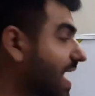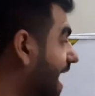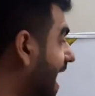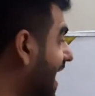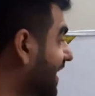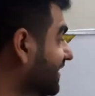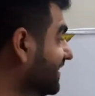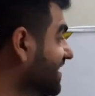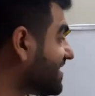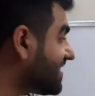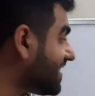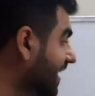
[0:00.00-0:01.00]
At the
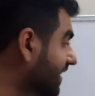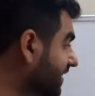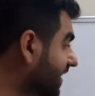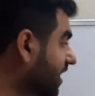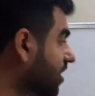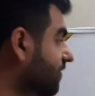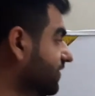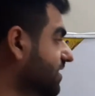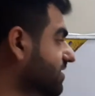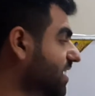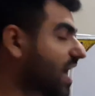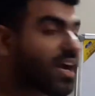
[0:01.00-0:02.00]
center of
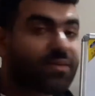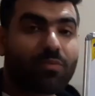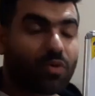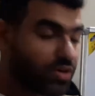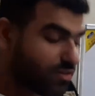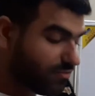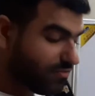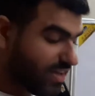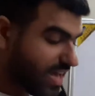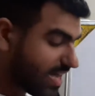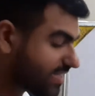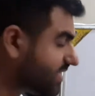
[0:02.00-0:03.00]
this cardboard, we
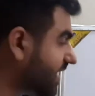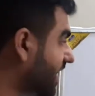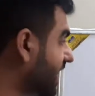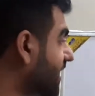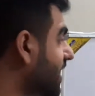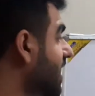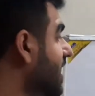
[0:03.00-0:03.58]
are seeing